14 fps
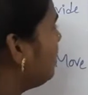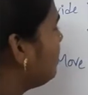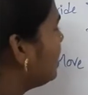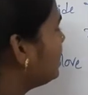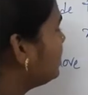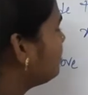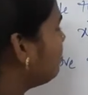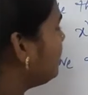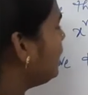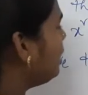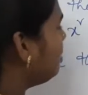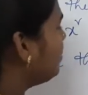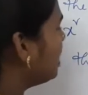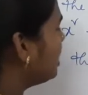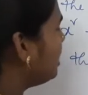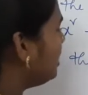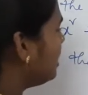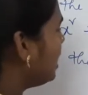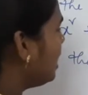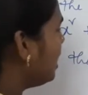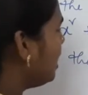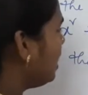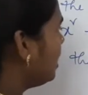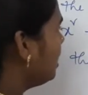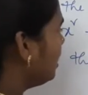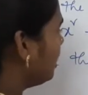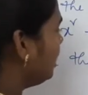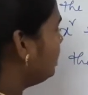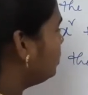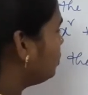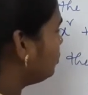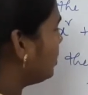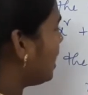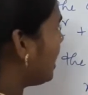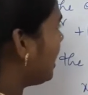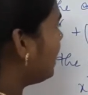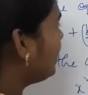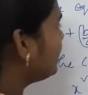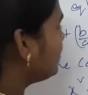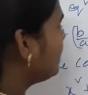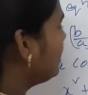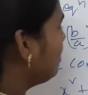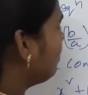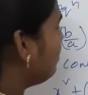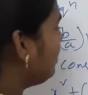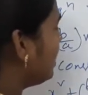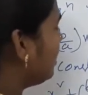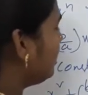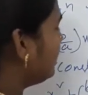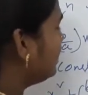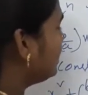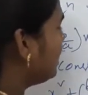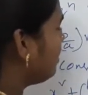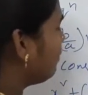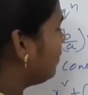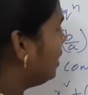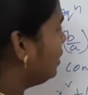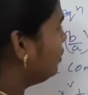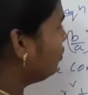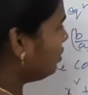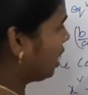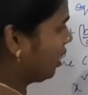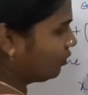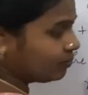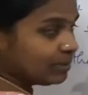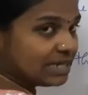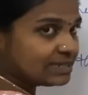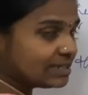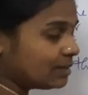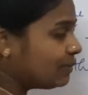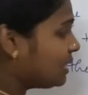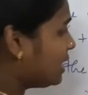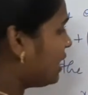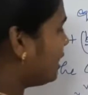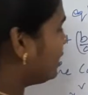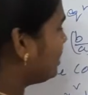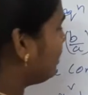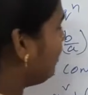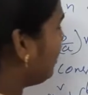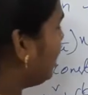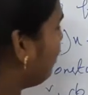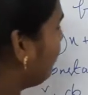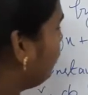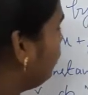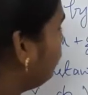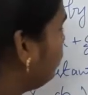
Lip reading: plus b by a into x is equal to, now plus c by a is being moved